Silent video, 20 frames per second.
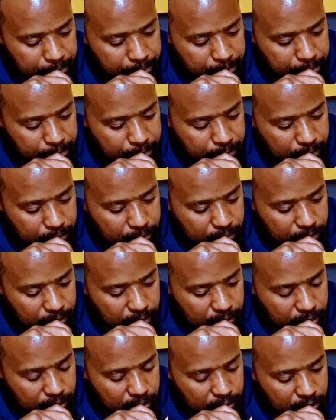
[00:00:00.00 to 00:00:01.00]
yet
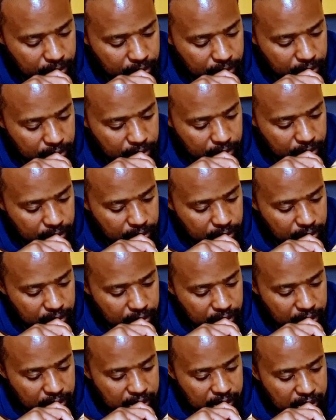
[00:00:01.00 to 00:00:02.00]
is he not
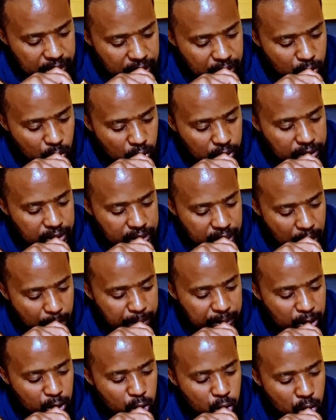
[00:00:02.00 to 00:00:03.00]
crowned. Is he not
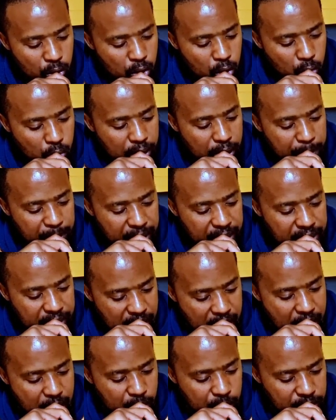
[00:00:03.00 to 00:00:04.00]
crowned? Meaning you're not going to be
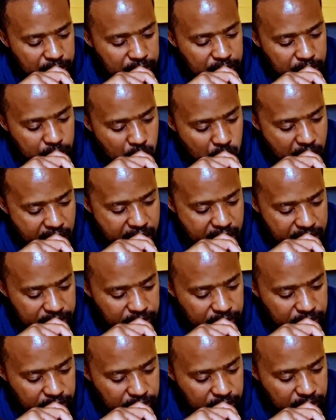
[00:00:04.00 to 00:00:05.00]
crowned. Go
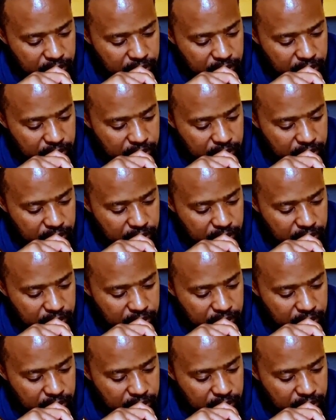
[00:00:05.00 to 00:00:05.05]
ahead.